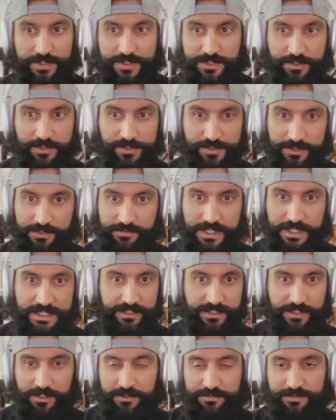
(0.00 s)
social
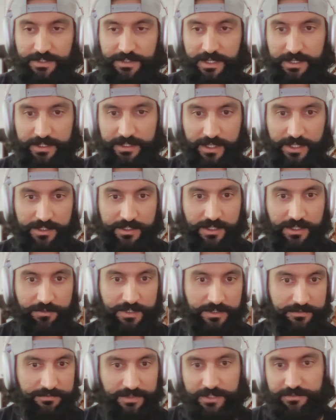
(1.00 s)
events, like on a Friday night, I
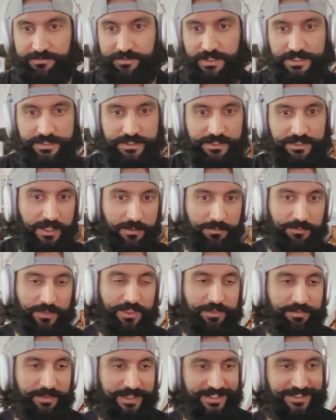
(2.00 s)
would invite friends to come
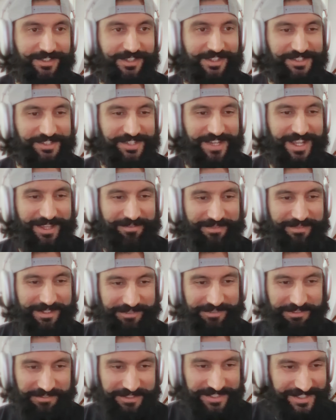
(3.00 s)
with me to the gym
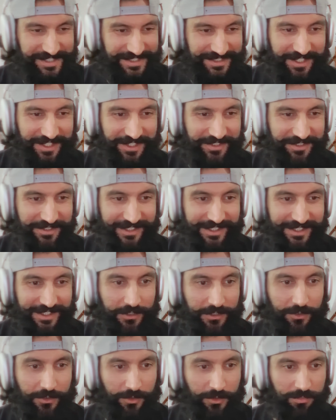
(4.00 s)
and we would just go
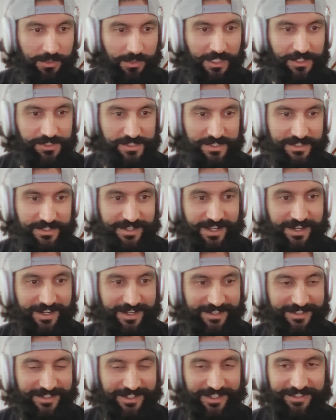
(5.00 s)
cold plunge and
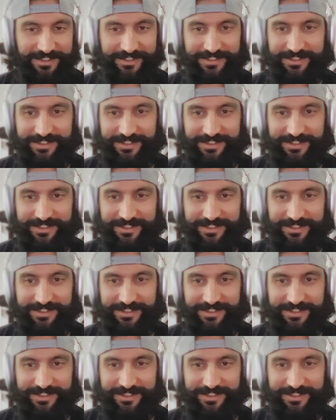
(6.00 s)
sauna together.